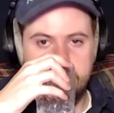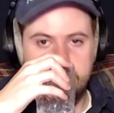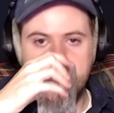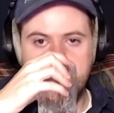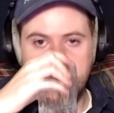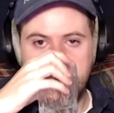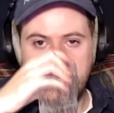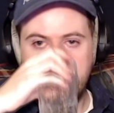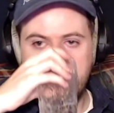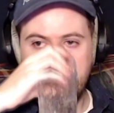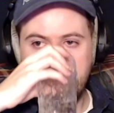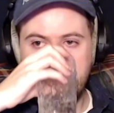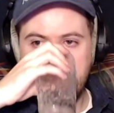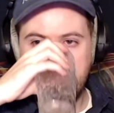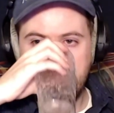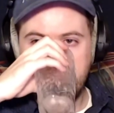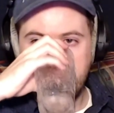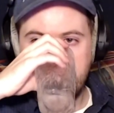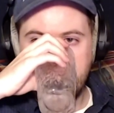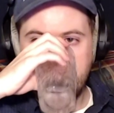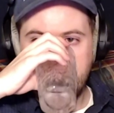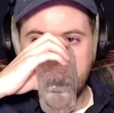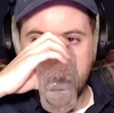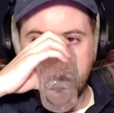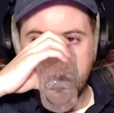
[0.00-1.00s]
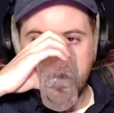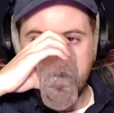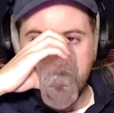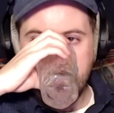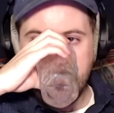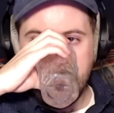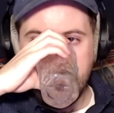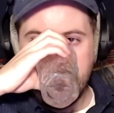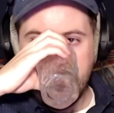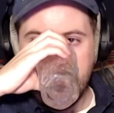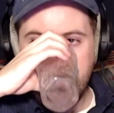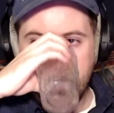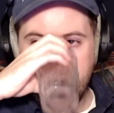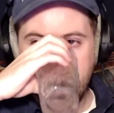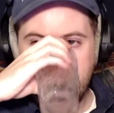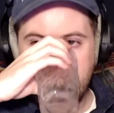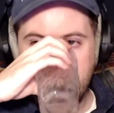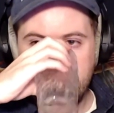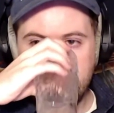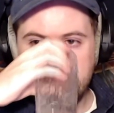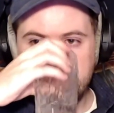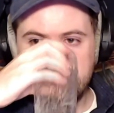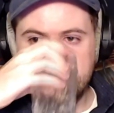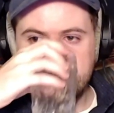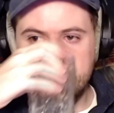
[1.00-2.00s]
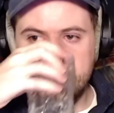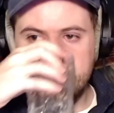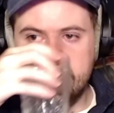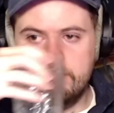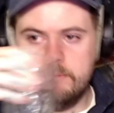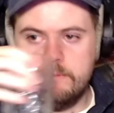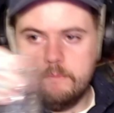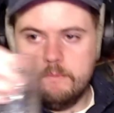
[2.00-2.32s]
by the time Ed Sullivan, and